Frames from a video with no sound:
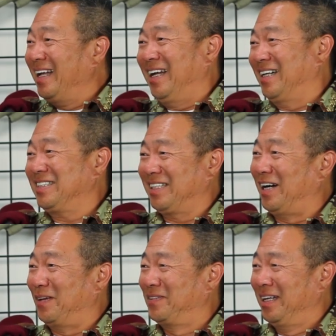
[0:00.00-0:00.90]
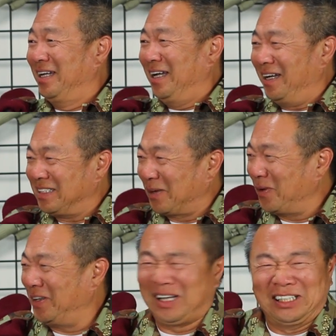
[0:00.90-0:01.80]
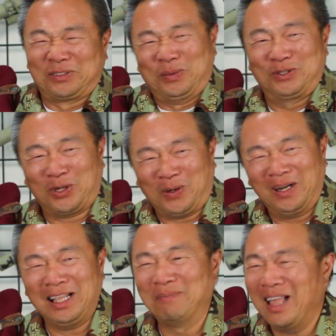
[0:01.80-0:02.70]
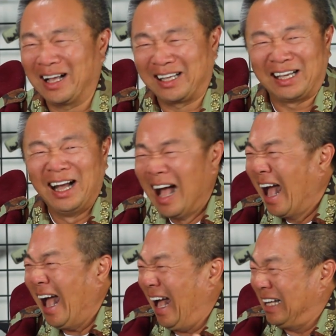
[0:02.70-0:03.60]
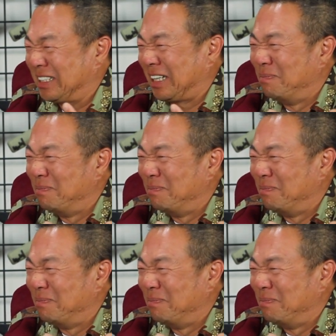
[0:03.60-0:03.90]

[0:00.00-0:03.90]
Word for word: airsoft?" I was like, what are you guys retarded? I'm I not going to yeah. ask a